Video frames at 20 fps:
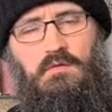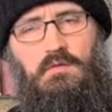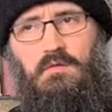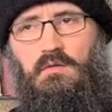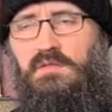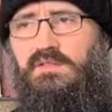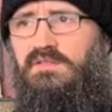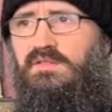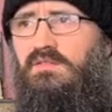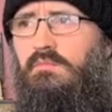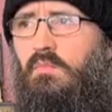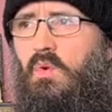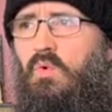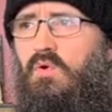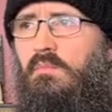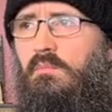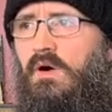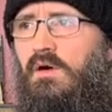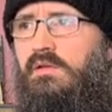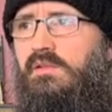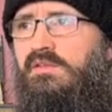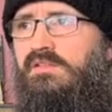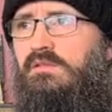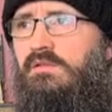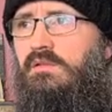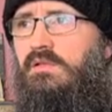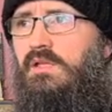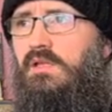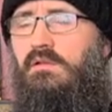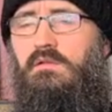to a small
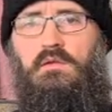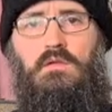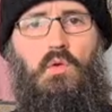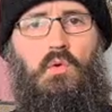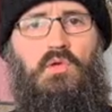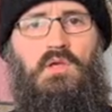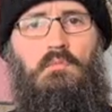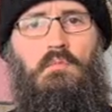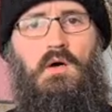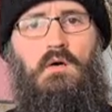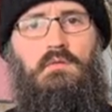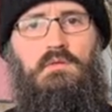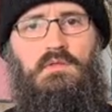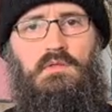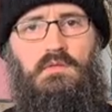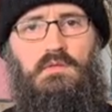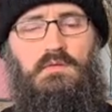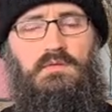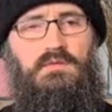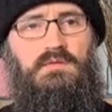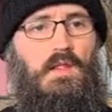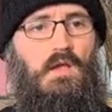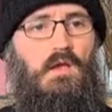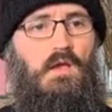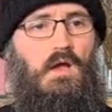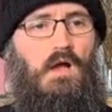monastery in the Rocky Mountains.